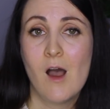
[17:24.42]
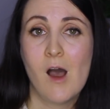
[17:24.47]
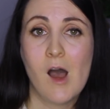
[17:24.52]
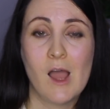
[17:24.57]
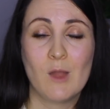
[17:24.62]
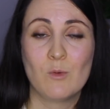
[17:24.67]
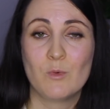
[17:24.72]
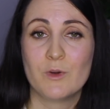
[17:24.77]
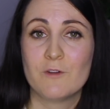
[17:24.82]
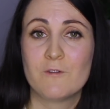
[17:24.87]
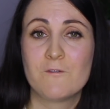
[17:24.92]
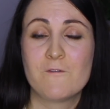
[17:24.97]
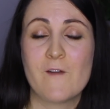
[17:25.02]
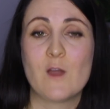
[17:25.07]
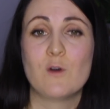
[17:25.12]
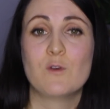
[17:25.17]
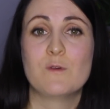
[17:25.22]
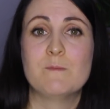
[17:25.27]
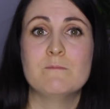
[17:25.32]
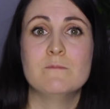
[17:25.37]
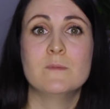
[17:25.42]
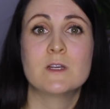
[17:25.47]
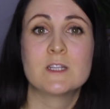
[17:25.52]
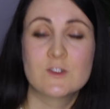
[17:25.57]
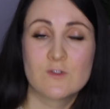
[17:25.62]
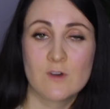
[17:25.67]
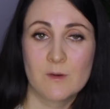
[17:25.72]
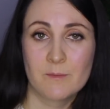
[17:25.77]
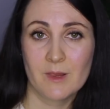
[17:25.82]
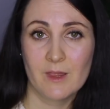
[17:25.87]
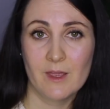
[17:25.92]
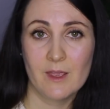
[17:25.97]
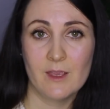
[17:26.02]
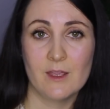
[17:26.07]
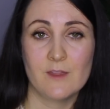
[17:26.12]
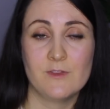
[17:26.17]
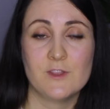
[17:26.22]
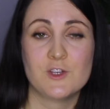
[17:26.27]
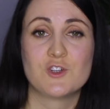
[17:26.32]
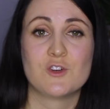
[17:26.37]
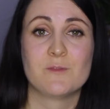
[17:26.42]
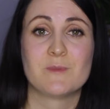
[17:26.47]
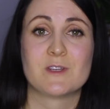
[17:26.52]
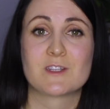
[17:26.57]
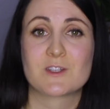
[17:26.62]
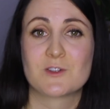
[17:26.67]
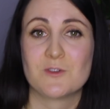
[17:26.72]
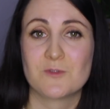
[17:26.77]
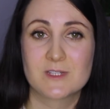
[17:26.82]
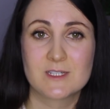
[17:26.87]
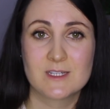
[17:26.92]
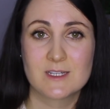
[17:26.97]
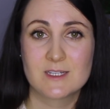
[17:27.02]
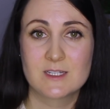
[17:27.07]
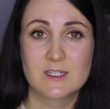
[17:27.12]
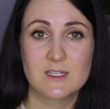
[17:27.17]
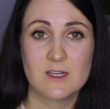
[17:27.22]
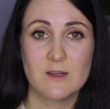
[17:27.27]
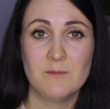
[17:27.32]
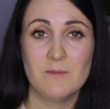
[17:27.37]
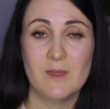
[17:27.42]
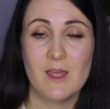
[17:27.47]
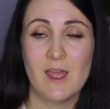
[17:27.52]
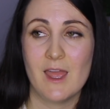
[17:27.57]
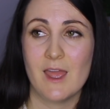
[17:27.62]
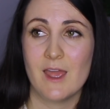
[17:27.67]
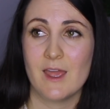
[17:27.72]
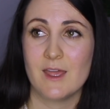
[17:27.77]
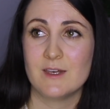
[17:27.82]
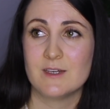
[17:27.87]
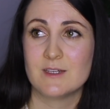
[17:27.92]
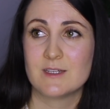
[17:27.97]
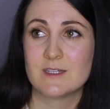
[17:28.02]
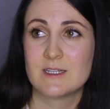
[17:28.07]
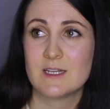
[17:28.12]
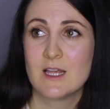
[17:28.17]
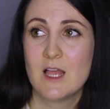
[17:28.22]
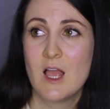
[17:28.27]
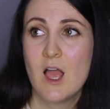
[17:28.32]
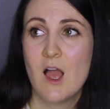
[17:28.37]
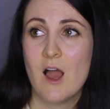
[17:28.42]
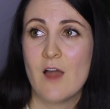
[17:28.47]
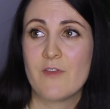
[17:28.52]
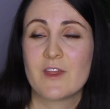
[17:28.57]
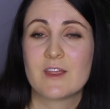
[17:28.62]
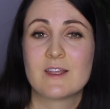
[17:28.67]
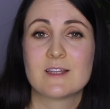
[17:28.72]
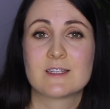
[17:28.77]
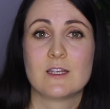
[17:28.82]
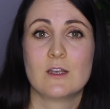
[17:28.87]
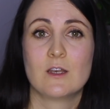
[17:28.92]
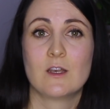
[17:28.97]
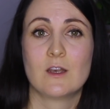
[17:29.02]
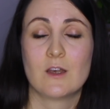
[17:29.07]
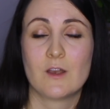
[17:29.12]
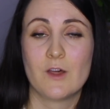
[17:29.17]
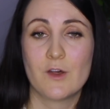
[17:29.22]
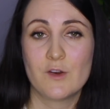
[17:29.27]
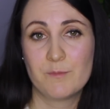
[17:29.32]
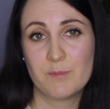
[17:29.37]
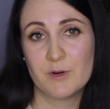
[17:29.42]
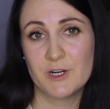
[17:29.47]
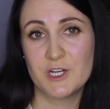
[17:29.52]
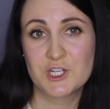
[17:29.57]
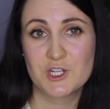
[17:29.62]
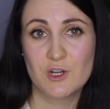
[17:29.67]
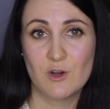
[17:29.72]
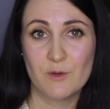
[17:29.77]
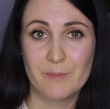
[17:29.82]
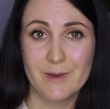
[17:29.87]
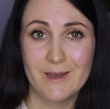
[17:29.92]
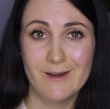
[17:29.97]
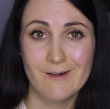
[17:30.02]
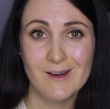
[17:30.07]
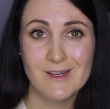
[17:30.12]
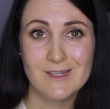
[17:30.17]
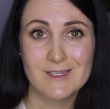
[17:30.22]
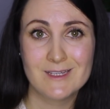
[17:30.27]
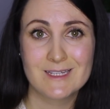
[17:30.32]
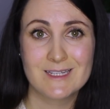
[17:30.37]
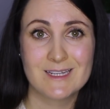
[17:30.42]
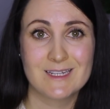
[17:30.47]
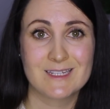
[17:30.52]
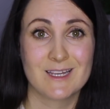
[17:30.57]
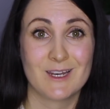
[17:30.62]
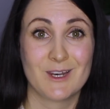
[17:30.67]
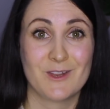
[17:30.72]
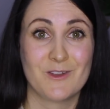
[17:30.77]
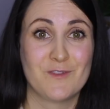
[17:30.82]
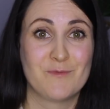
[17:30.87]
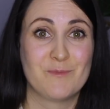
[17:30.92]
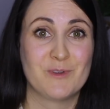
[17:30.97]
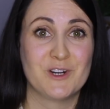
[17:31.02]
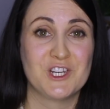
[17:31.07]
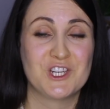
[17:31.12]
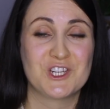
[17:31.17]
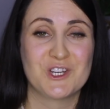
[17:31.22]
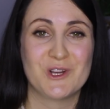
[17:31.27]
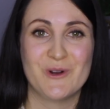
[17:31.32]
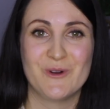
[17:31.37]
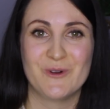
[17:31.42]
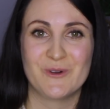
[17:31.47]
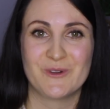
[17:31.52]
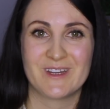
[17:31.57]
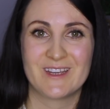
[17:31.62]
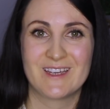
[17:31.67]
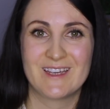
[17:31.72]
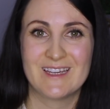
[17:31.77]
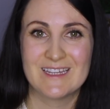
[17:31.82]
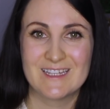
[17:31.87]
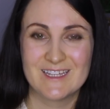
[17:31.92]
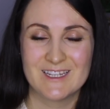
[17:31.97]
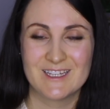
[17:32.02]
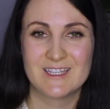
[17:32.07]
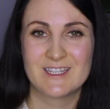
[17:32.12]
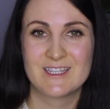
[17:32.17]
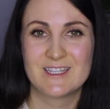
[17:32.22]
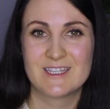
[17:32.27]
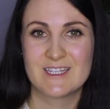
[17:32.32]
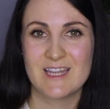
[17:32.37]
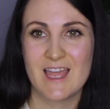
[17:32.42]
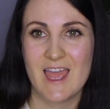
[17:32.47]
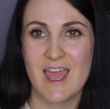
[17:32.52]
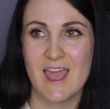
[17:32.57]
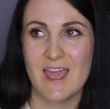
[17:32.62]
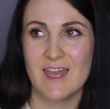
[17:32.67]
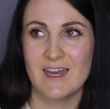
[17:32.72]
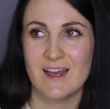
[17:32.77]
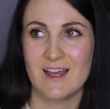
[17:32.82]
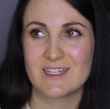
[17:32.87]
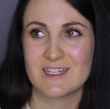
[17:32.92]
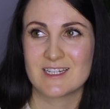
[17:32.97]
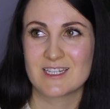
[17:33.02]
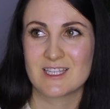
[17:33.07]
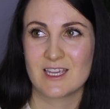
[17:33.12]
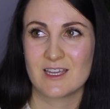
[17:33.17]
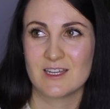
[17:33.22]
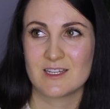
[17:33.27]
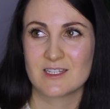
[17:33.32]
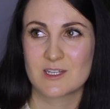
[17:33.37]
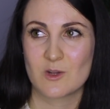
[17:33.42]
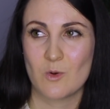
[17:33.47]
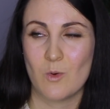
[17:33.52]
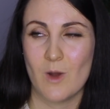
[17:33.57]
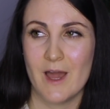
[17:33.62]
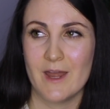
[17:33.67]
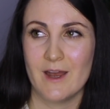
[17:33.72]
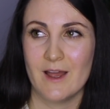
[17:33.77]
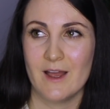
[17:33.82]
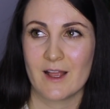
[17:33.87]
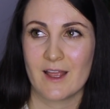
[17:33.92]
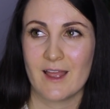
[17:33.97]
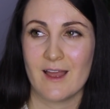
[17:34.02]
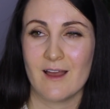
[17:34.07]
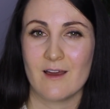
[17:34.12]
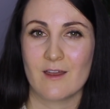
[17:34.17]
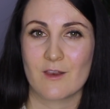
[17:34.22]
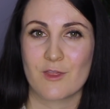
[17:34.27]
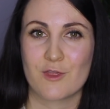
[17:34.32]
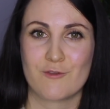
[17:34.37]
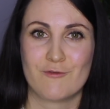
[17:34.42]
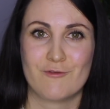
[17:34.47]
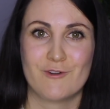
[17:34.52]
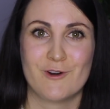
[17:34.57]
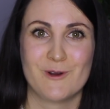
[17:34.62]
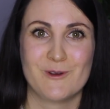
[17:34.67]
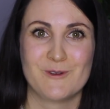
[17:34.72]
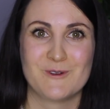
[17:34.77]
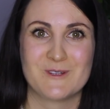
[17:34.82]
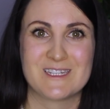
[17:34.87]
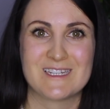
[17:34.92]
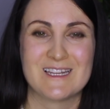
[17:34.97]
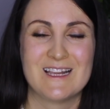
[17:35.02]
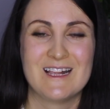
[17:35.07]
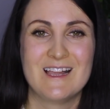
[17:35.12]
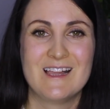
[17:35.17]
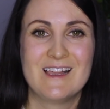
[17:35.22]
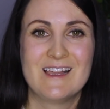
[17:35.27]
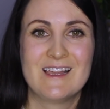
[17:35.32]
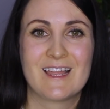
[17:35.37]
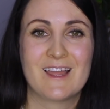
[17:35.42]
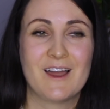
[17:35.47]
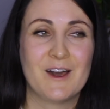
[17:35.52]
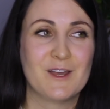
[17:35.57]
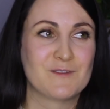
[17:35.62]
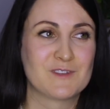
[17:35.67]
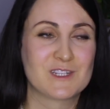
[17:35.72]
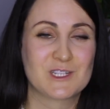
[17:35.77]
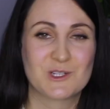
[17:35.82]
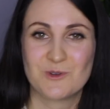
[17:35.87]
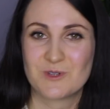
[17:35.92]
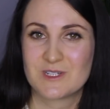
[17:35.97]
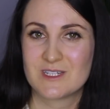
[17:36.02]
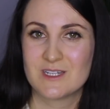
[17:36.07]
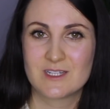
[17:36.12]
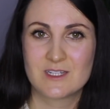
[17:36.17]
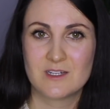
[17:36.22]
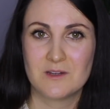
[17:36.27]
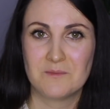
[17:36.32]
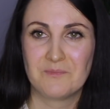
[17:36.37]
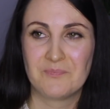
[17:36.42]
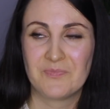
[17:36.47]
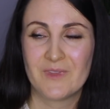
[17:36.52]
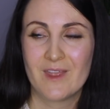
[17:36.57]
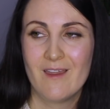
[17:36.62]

I would have failed miserably in the German school system, and I think it's a lot of pressure on parents, it's a lot of pressure on kids, and I just think it's quite a cutthroat kind of school system.